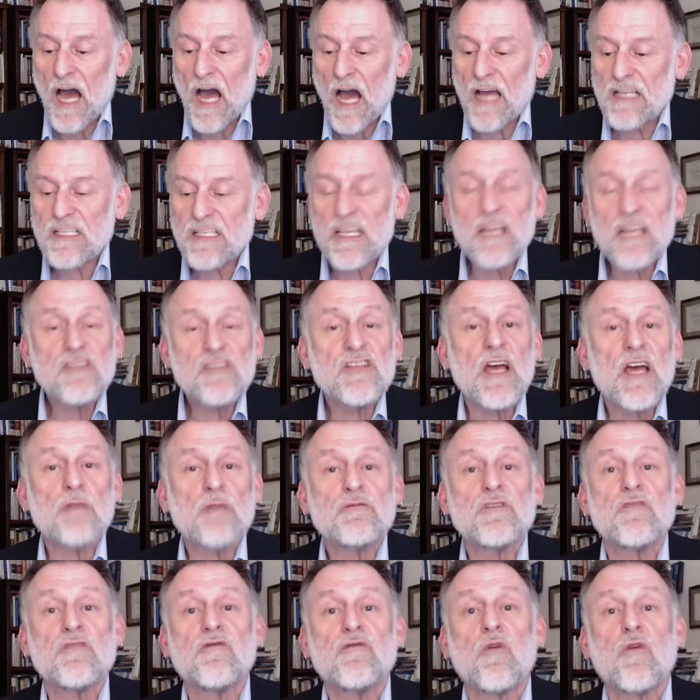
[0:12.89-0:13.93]
Isaiah
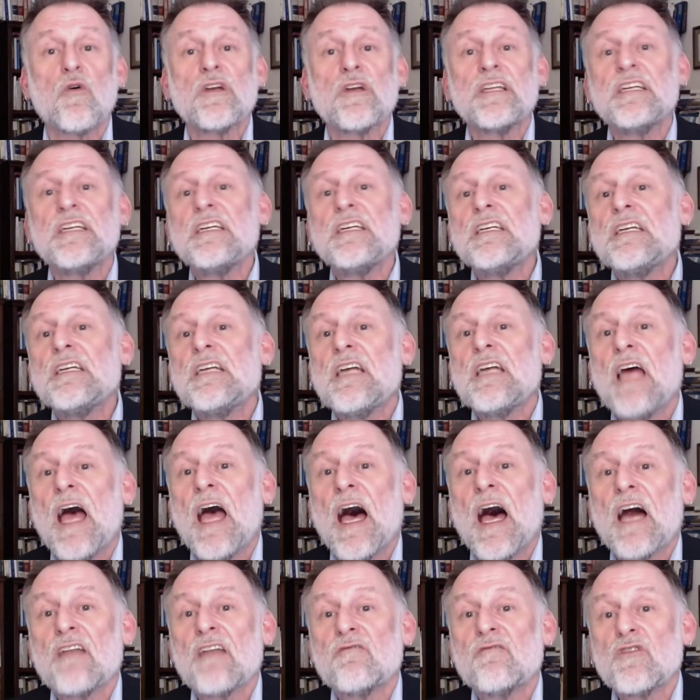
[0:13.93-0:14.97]
chapter 40
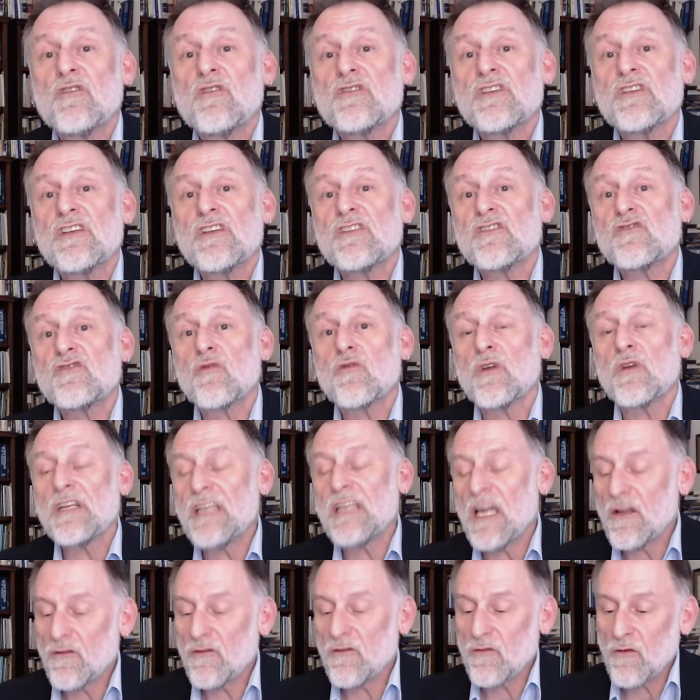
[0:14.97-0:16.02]
and verses
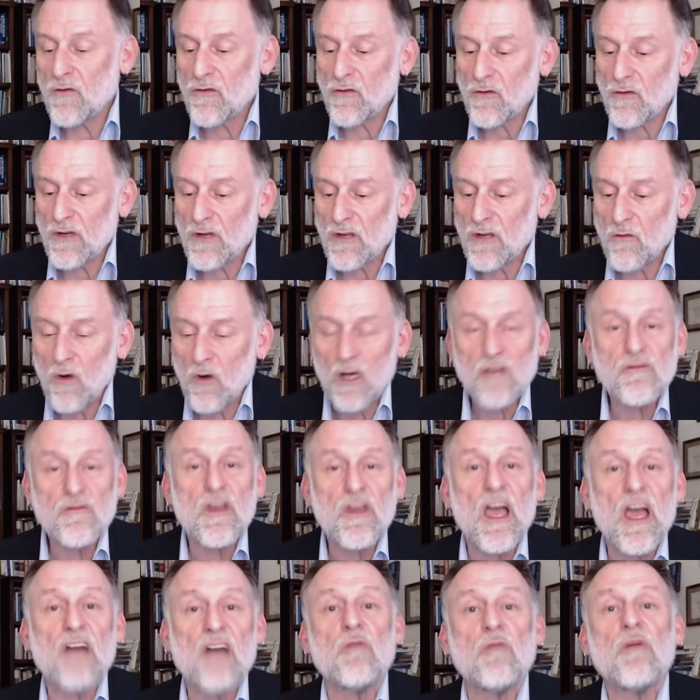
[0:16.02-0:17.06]
28 through 31. If
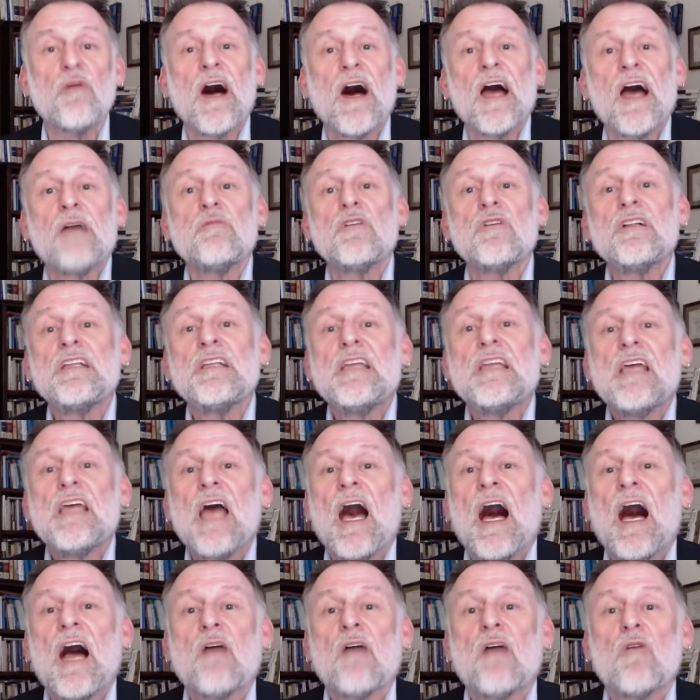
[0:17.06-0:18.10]
you have a Bible,
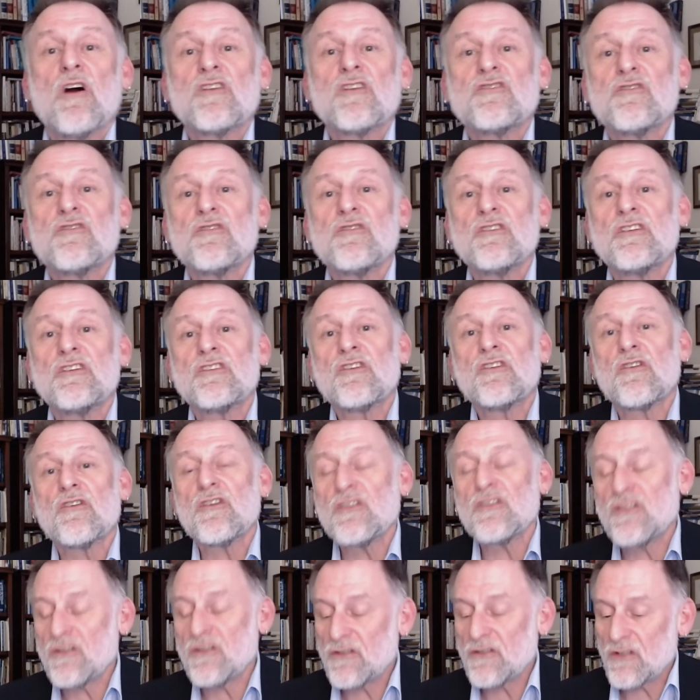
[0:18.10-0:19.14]
I want to
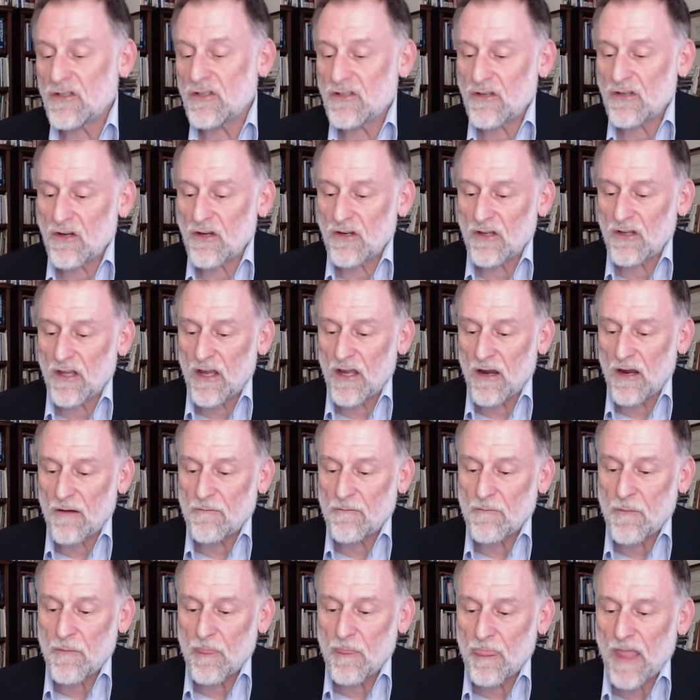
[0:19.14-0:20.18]
encourage you to turn there.
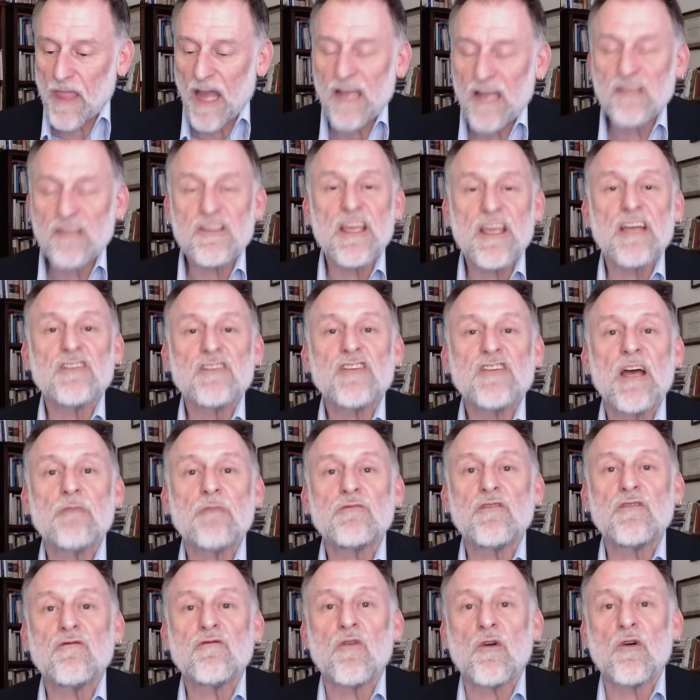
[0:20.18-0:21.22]
Isaiah
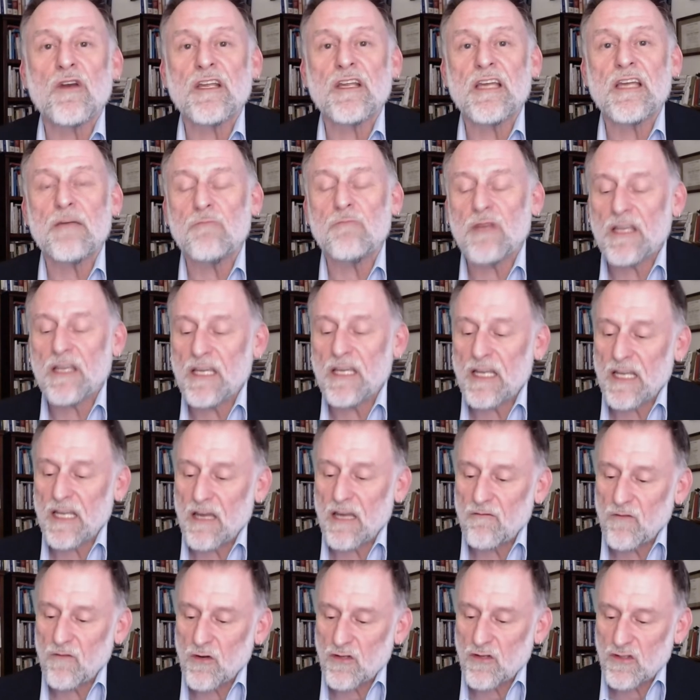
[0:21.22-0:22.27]
chapter 40 and beginning
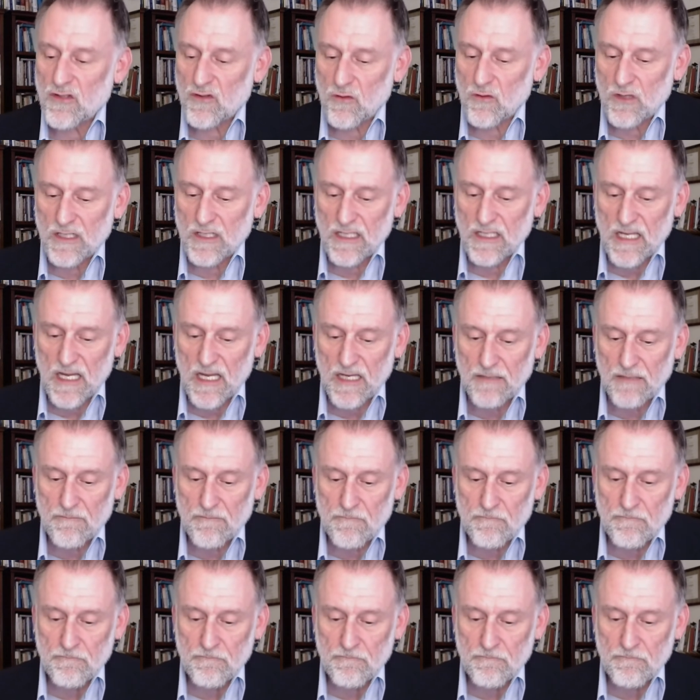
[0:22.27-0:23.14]
at verse 28.